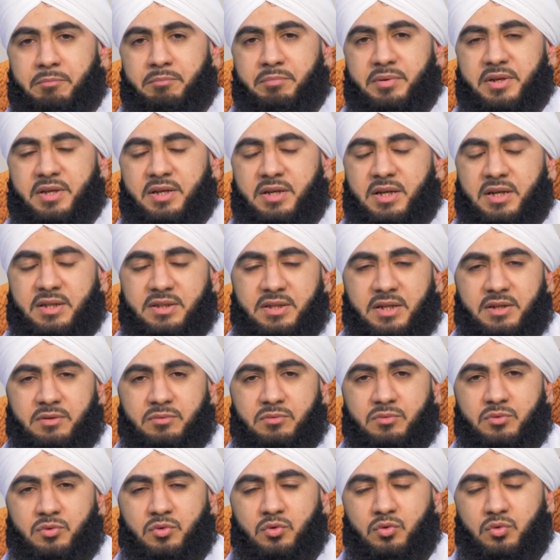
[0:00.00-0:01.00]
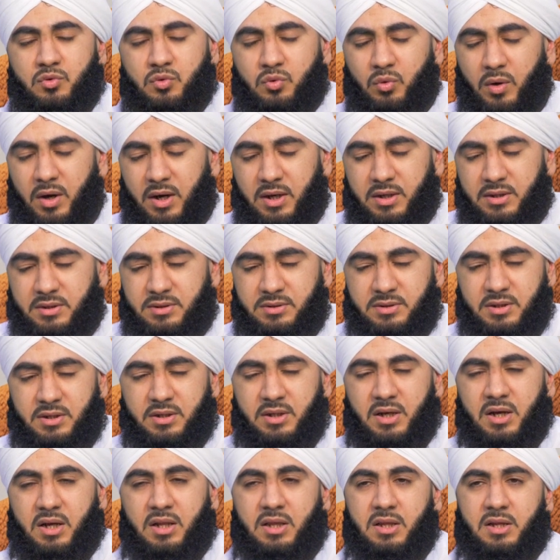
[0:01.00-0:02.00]
be and then do dua. Say,
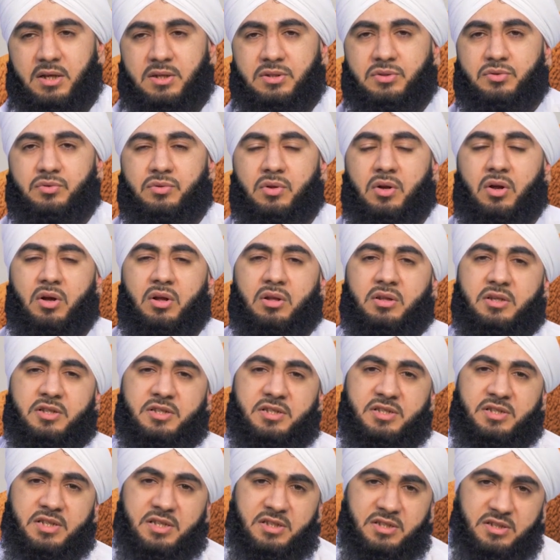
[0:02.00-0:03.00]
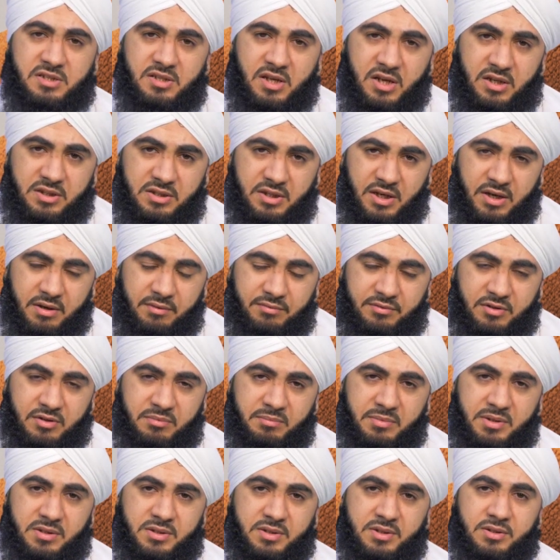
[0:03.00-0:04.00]
Ya Allah, all the sins that I have
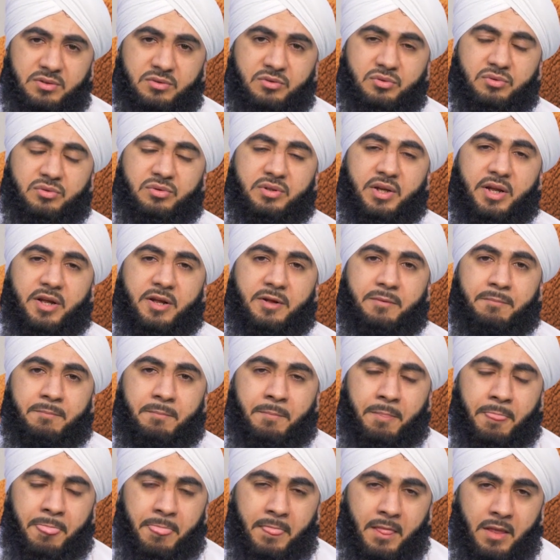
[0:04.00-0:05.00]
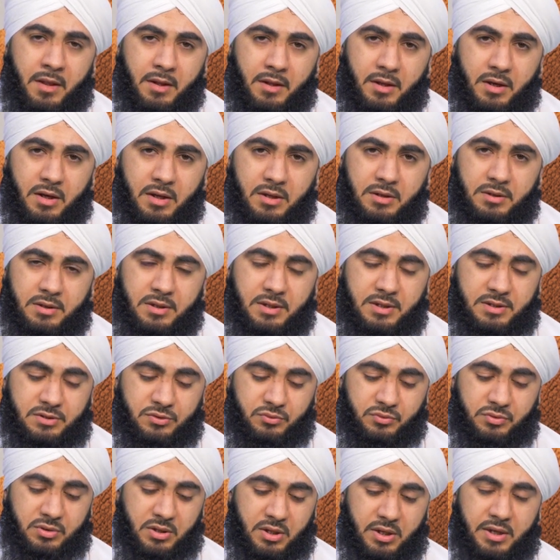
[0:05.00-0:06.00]
committed today, Ya Allah,
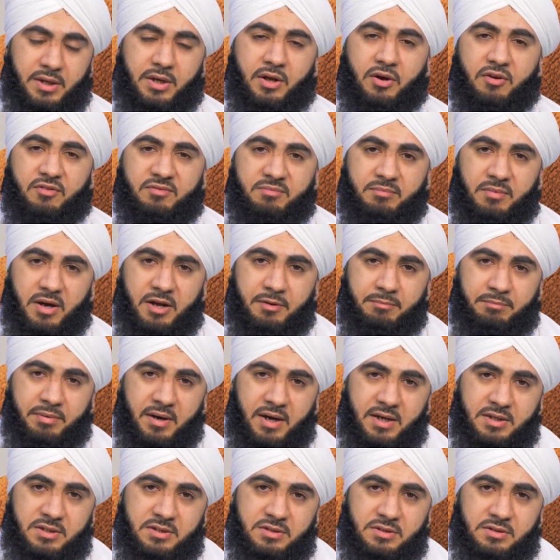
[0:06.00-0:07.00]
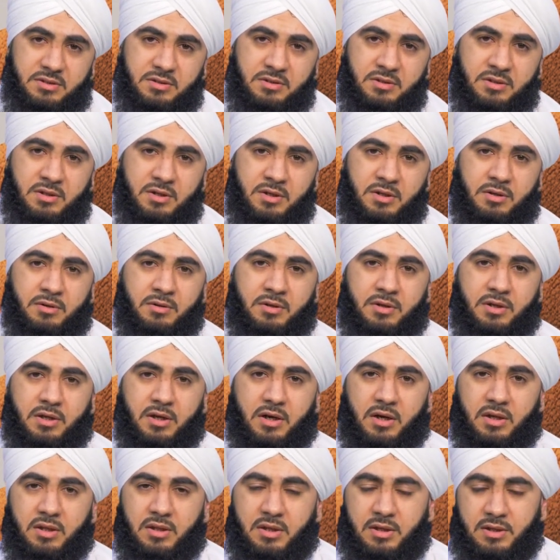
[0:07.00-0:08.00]
of my past,
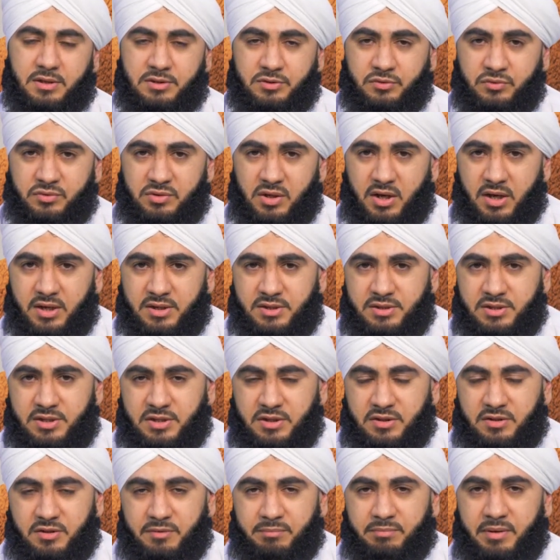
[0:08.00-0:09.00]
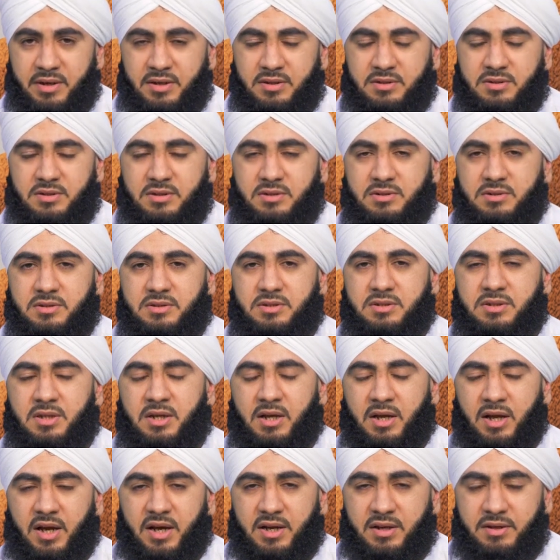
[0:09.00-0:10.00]
Ya Allah, I seek repentance,
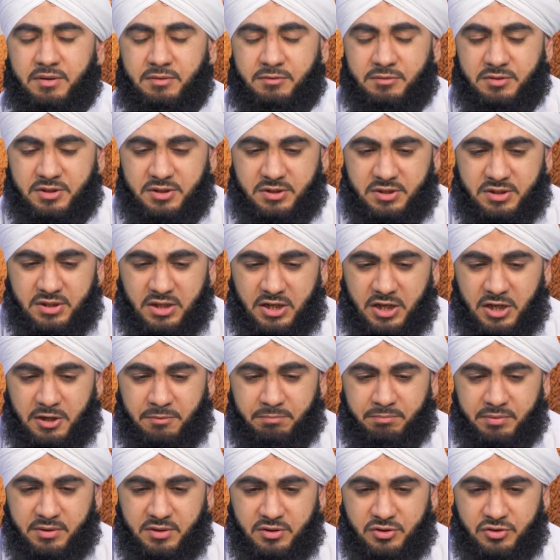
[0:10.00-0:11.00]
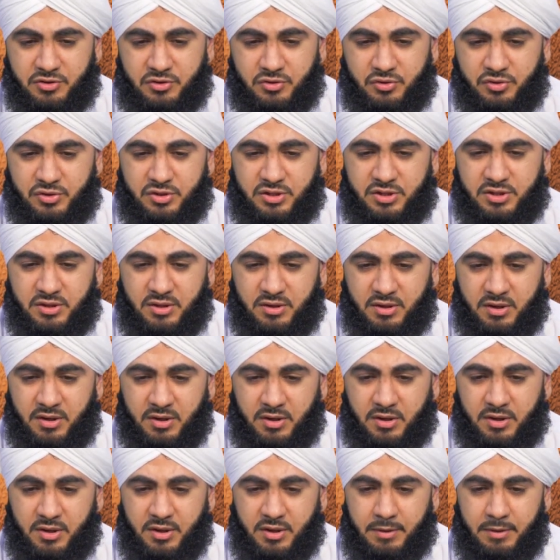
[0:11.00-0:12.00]
and sleep in such a
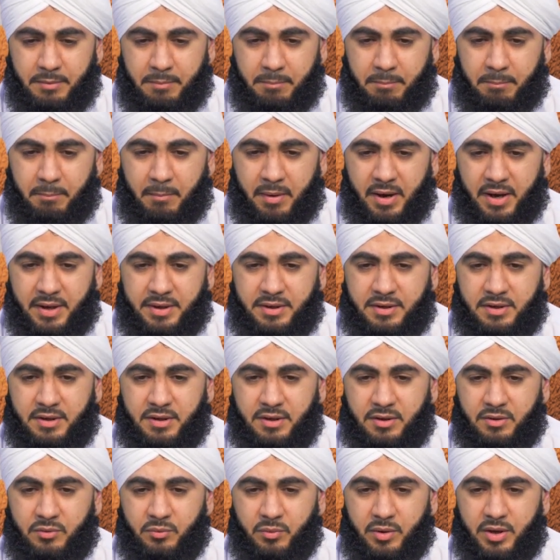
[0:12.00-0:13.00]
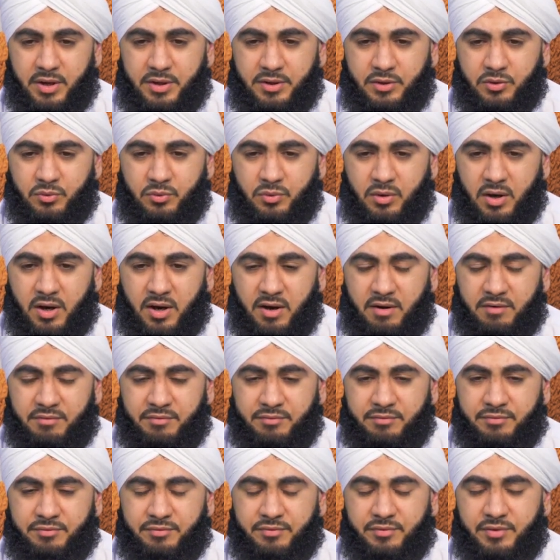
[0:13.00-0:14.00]
manner where you are
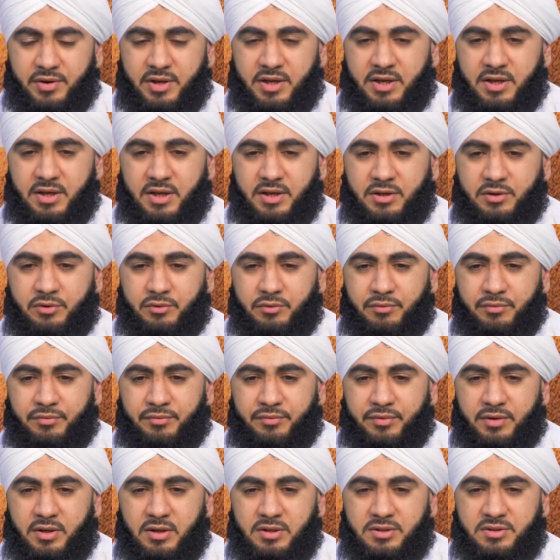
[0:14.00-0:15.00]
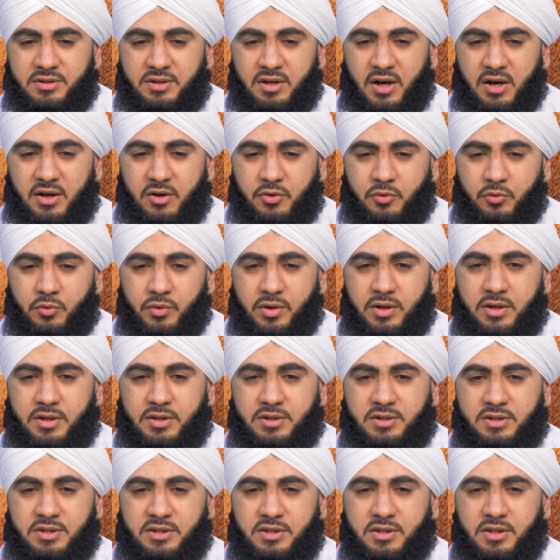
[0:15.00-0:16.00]
free and you feel
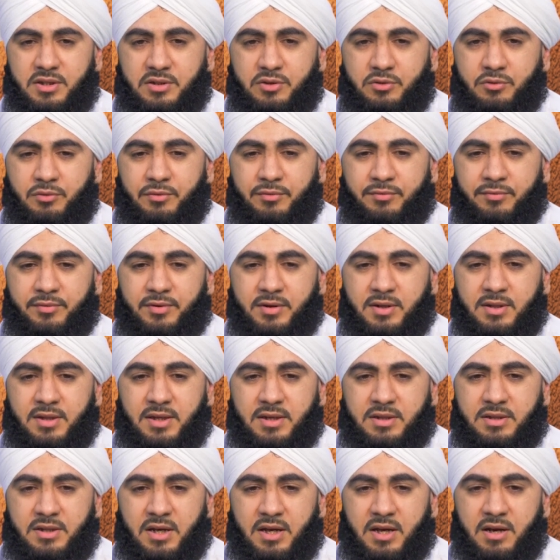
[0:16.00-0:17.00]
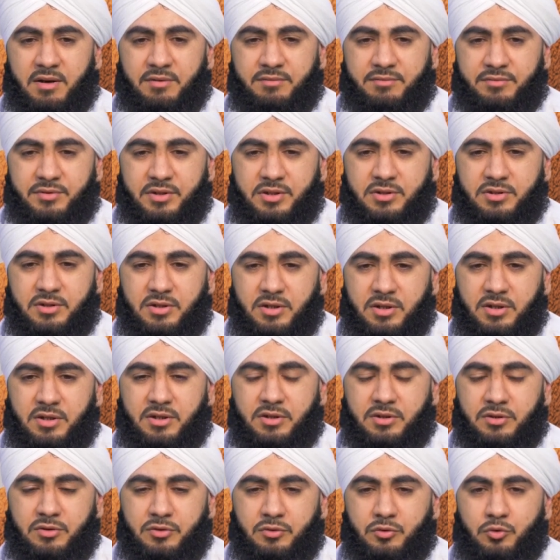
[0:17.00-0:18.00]
tranquility and you feel that I have
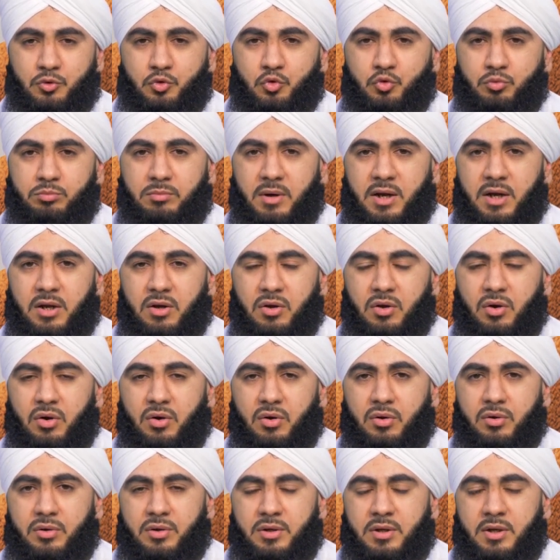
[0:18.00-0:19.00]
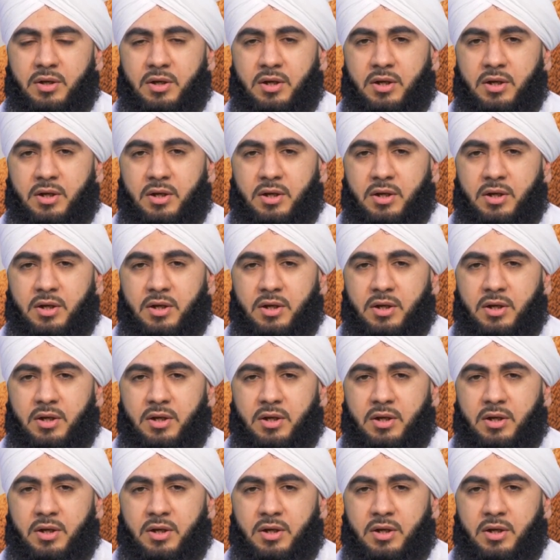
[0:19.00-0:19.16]
returned to my Lord,